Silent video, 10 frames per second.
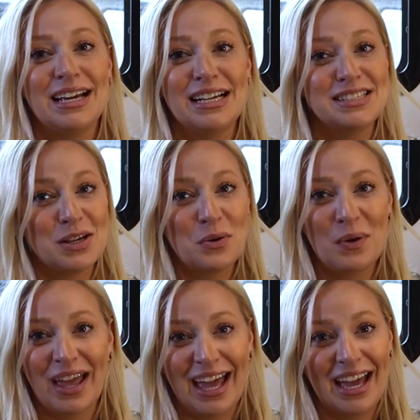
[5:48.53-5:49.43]
it's
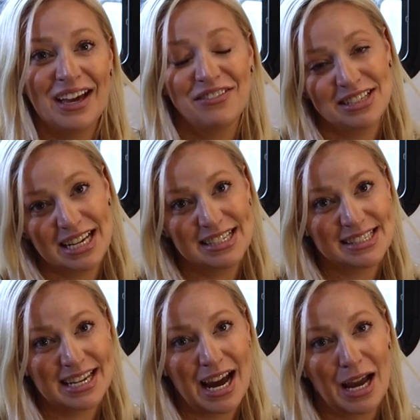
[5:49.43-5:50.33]
okay if it
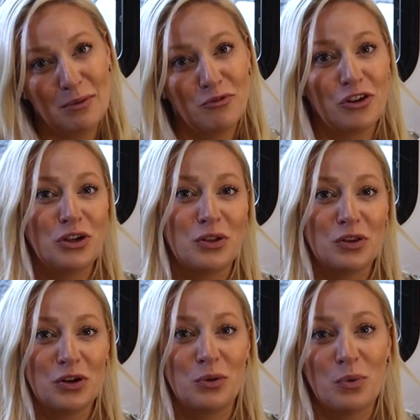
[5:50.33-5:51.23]
takes time for you to
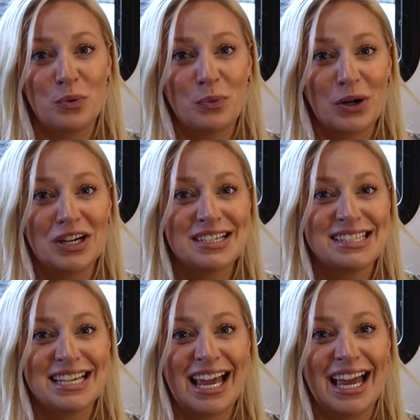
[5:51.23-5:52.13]
learn what
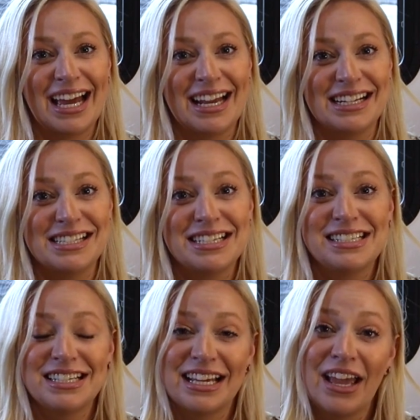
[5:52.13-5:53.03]
works and
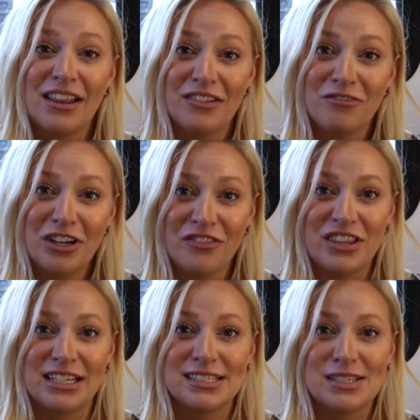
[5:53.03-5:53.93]
to get rid of
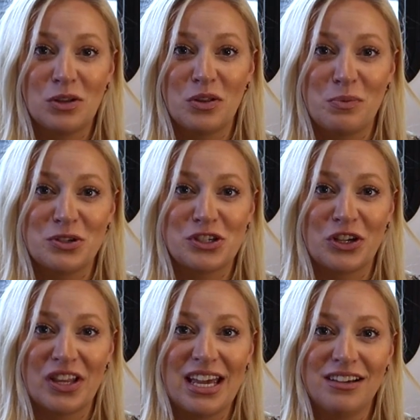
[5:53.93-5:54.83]
things slowly but
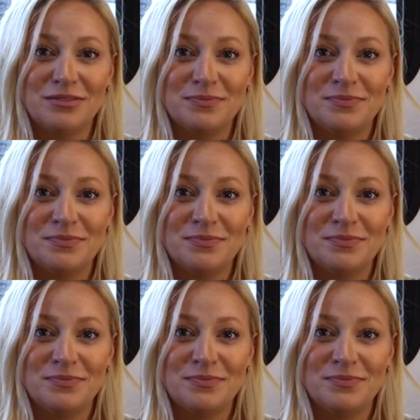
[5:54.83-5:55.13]
surely.